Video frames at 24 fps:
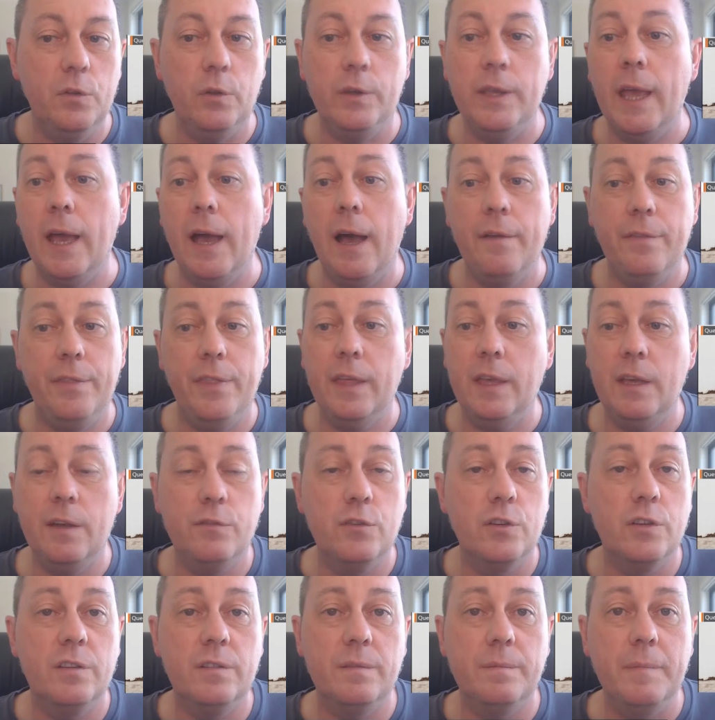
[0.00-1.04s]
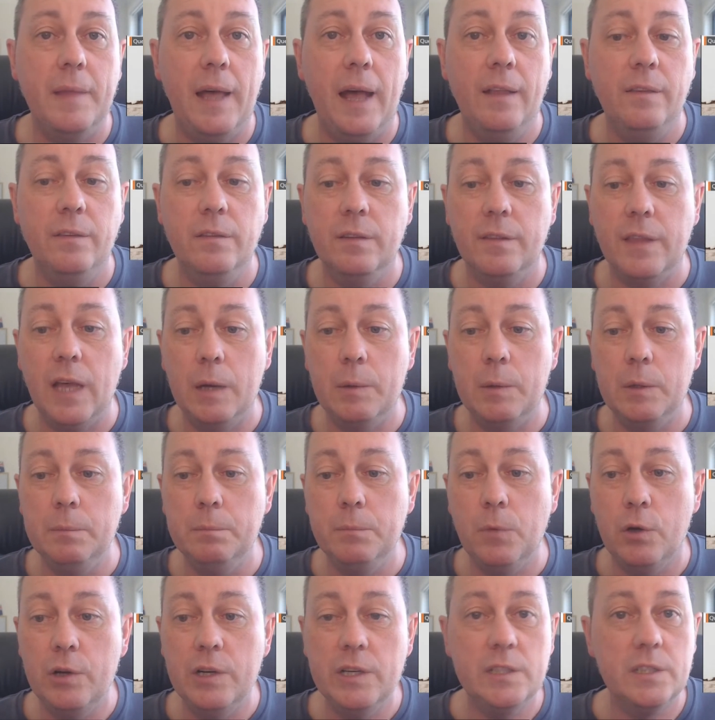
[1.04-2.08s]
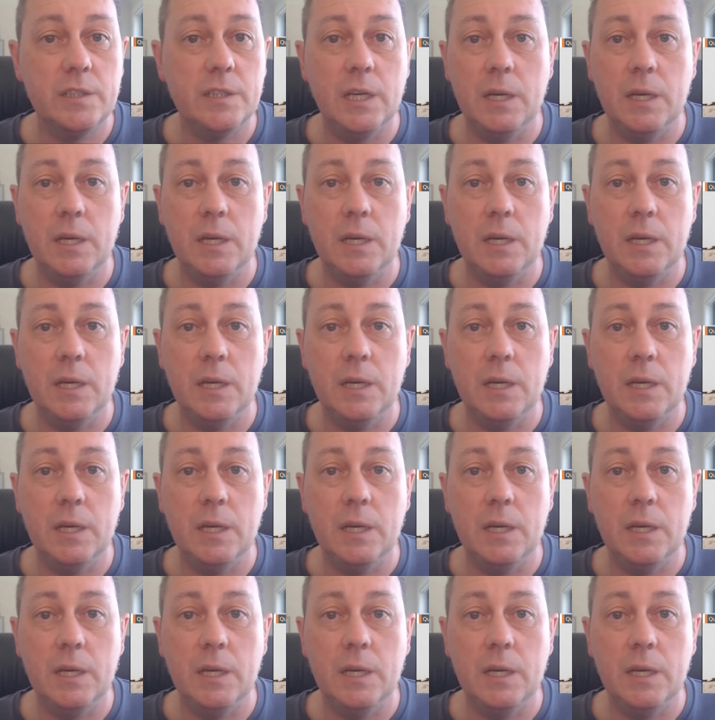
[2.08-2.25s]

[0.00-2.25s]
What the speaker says: So yeah, I think I've just answered that one, Morris.